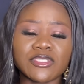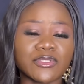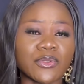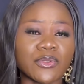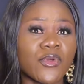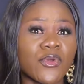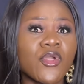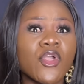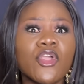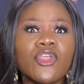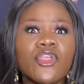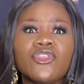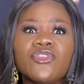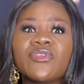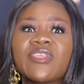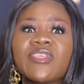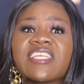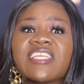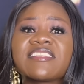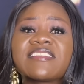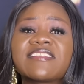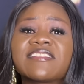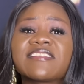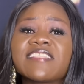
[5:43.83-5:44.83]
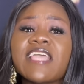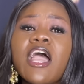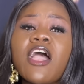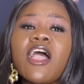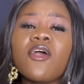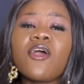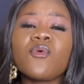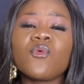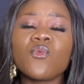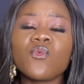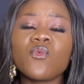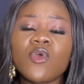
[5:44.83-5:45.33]
So you can
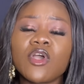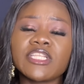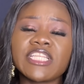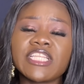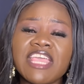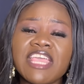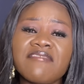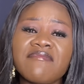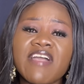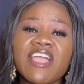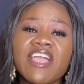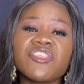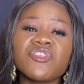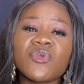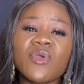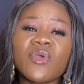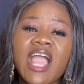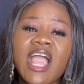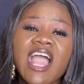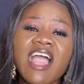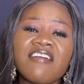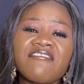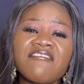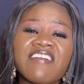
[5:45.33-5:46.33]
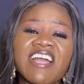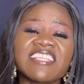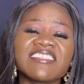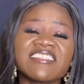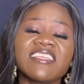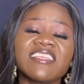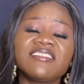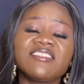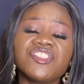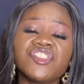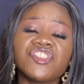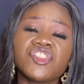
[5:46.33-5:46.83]
sell whatever you have as
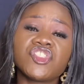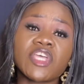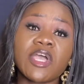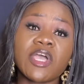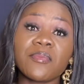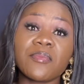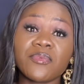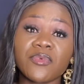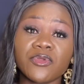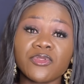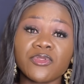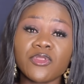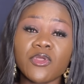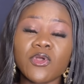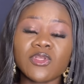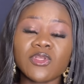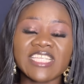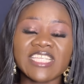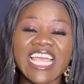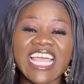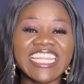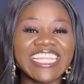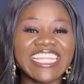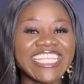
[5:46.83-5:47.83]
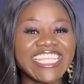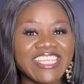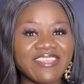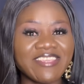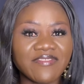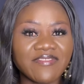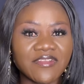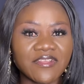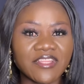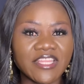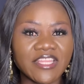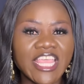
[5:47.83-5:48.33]
a digital product and
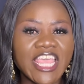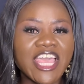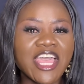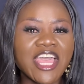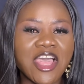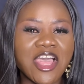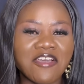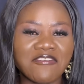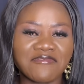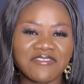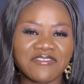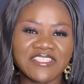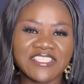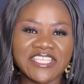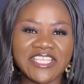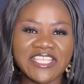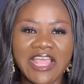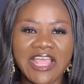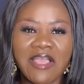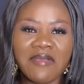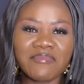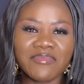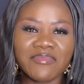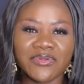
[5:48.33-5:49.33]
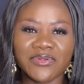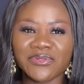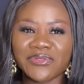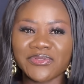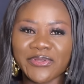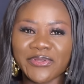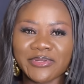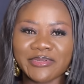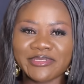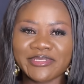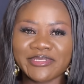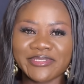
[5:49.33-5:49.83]
even a physical
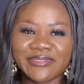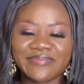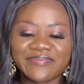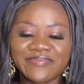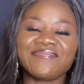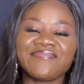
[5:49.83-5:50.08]
product.